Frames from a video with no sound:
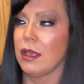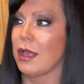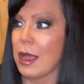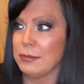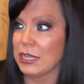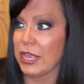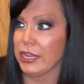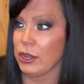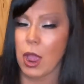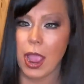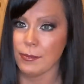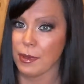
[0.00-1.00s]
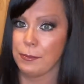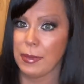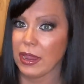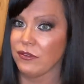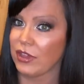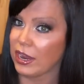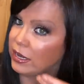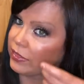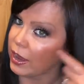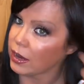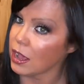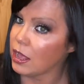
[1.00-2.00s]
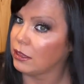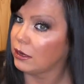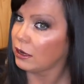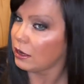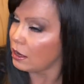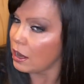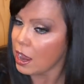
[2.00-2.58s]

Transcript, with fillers: I'm telling you, I'm a big fan of that color.